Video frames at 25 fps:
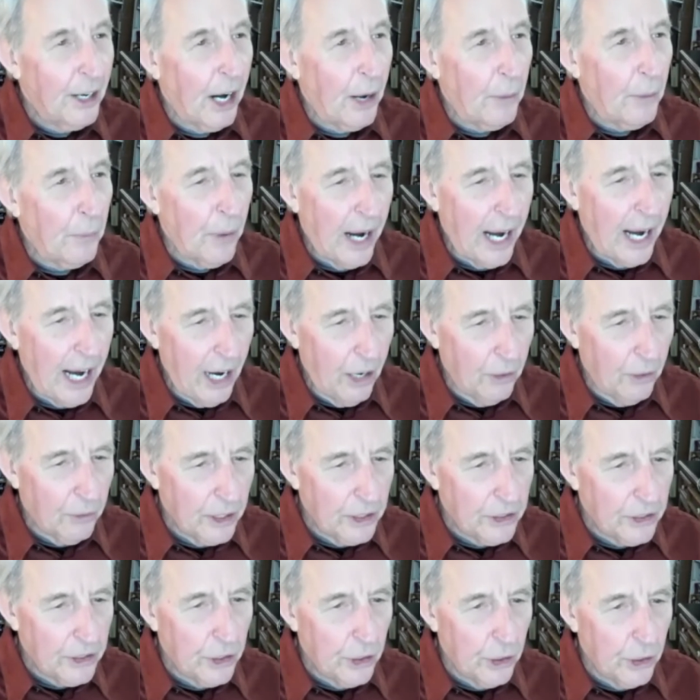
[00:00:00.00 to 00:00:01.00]
How
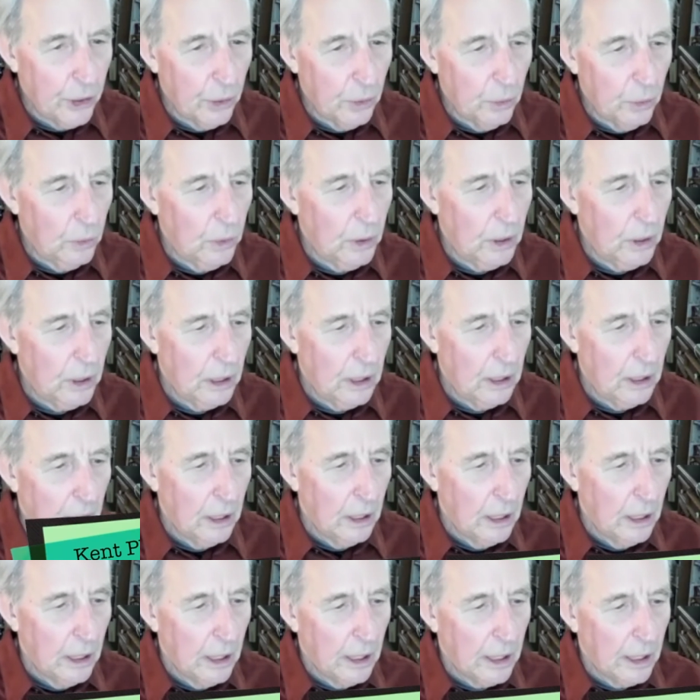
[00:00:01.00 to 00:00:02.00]
did you
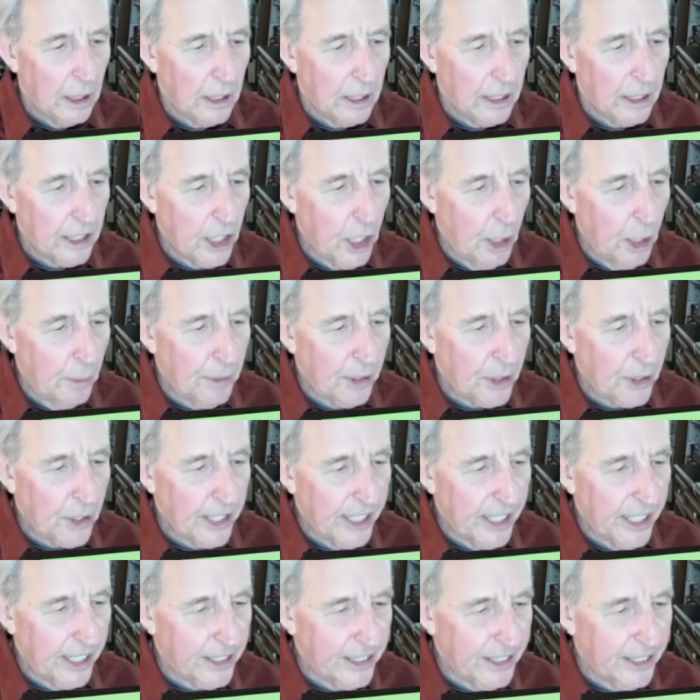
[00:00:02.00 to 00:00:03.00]

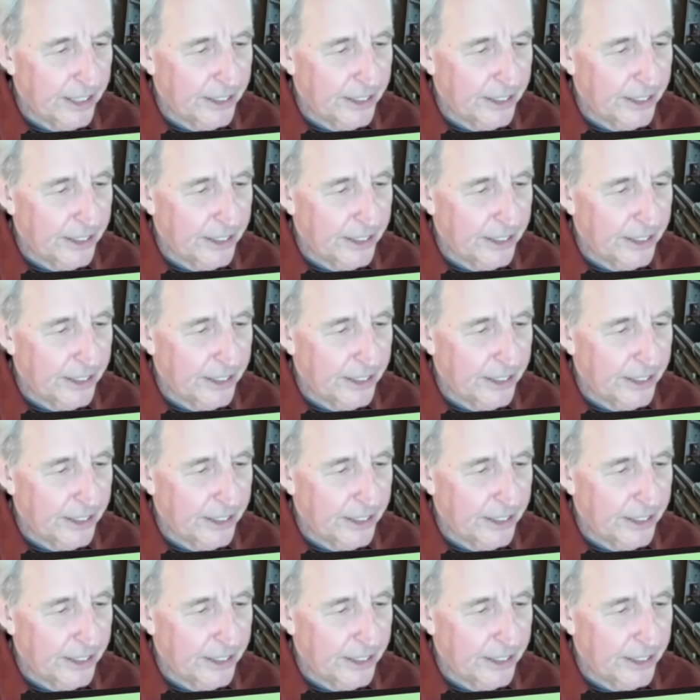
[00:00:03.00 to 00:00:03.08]
get